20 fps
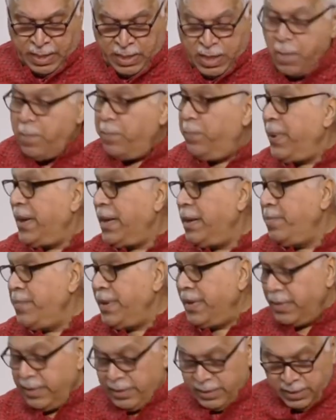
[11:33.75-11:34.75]
the
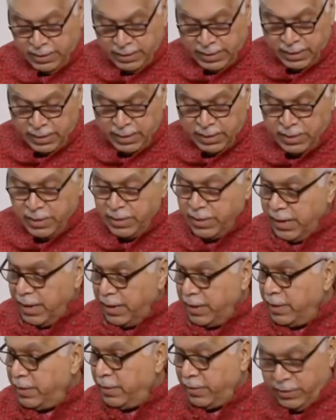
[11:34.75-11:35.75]
bigamy, yeah,
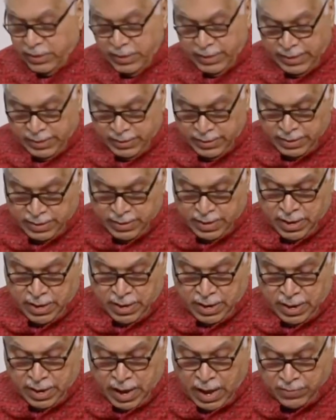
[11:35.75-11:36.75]
the,
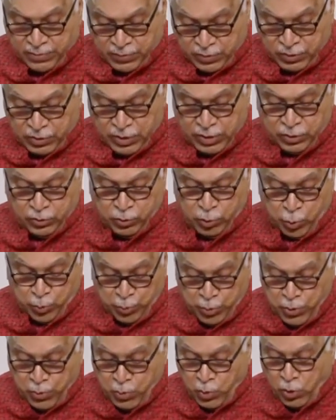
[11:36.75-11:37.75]
uh,
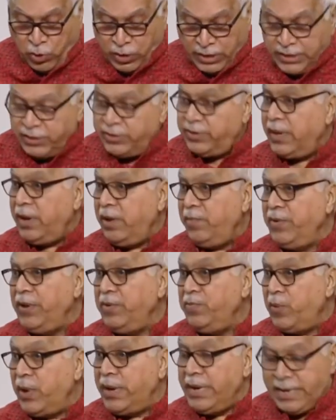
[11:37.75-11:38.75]
Supreme Court itself
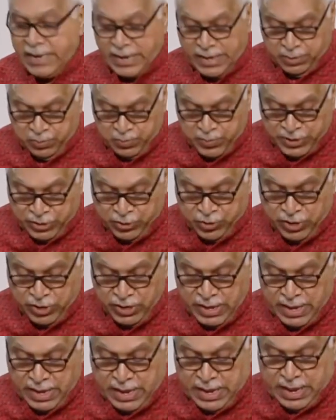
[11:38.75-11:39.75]
in one case
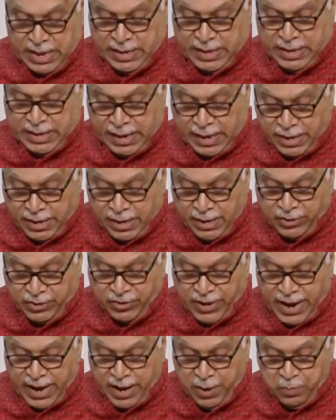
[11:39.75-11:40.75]
mentioned
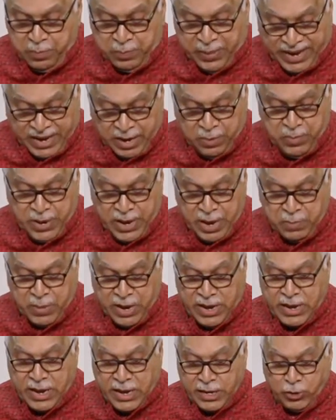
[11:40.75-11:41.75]
clandestine bigamy
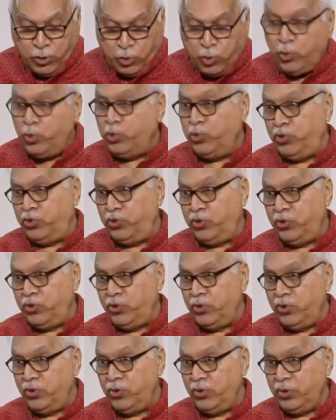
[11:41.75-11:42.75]
among
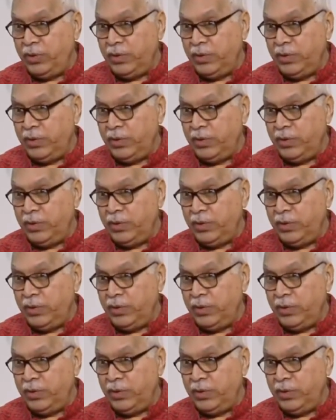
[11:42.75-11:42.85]
Hindus.